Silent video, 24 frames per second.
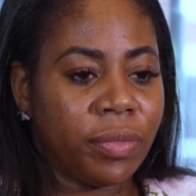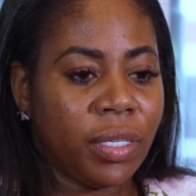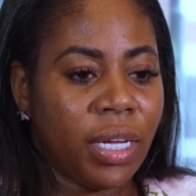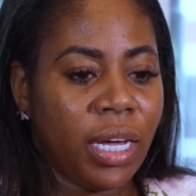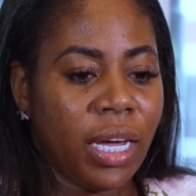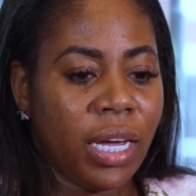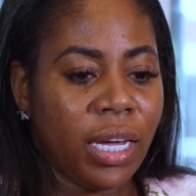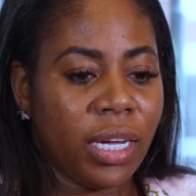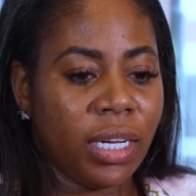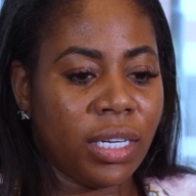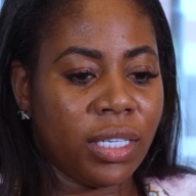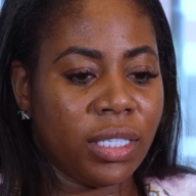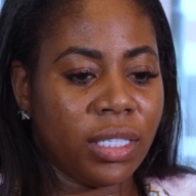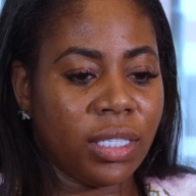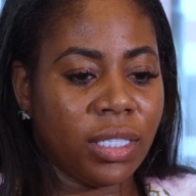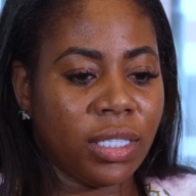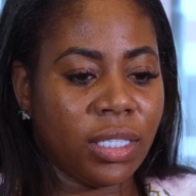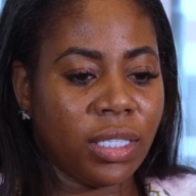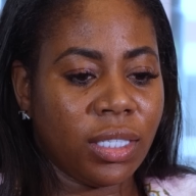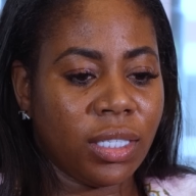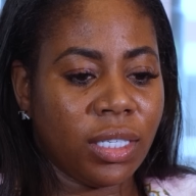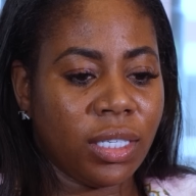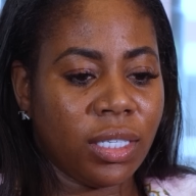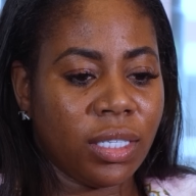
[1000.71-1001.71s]

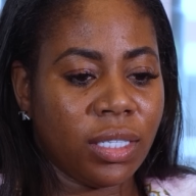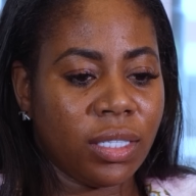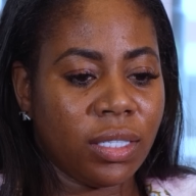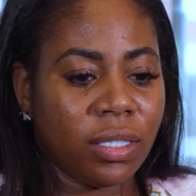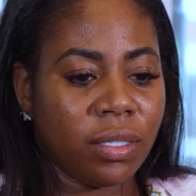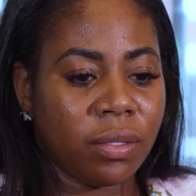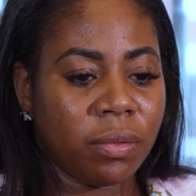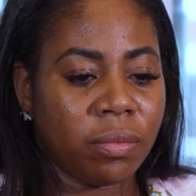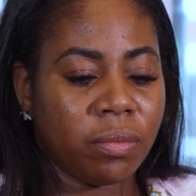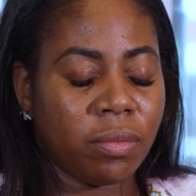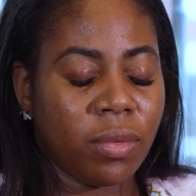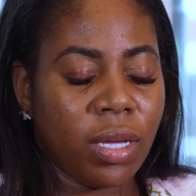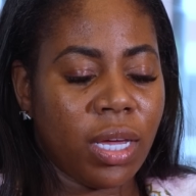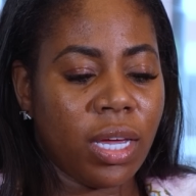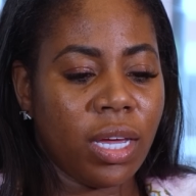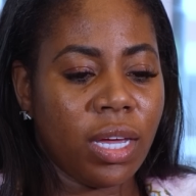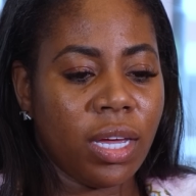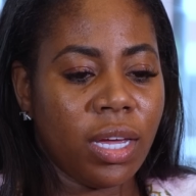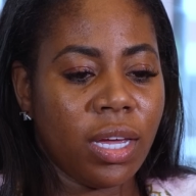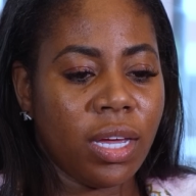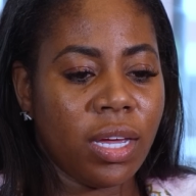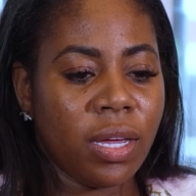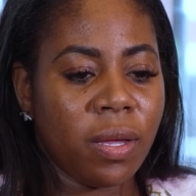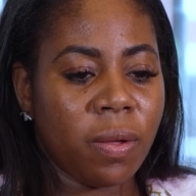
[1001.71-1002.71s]
and
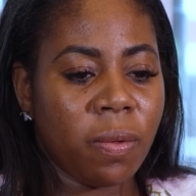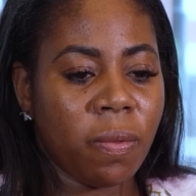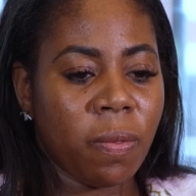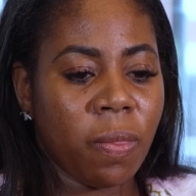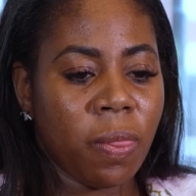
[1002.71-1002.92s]
he